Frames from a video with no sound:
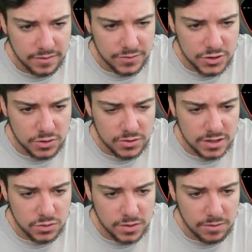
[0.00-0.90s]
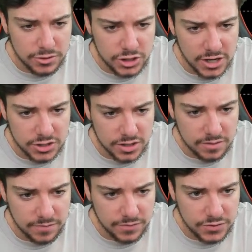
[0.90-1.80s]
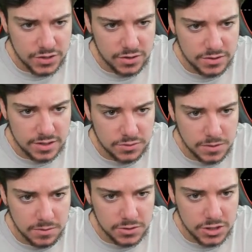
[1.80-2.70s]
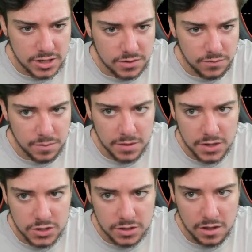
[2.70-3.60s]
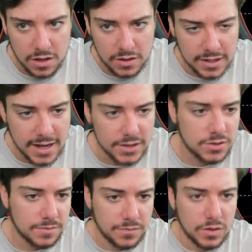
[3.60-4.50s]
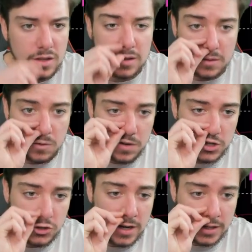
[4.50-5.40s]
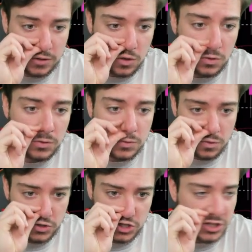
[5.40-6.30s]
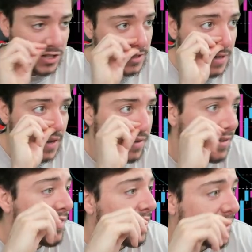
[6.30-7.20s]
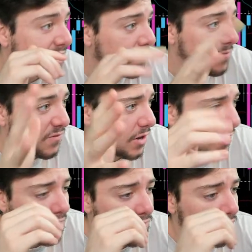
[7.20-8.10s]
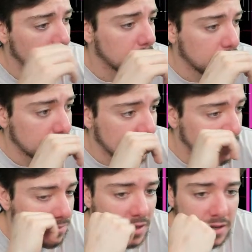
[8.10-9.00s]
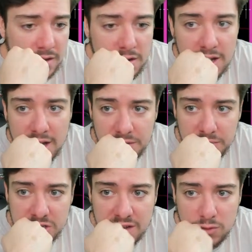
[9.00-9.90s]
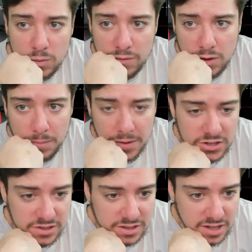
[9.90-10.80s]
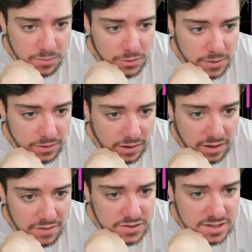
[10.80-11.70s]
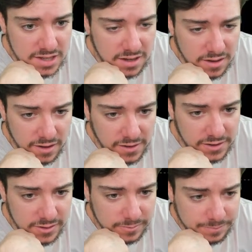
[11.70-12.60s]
0618 rejection. 0618 rejection, Fibonacci long. Guys, we're trading gold or GJ today. Nonetheless, I'm very confident on both of them. I think we just have to wait for our patient setup. What I would love to see on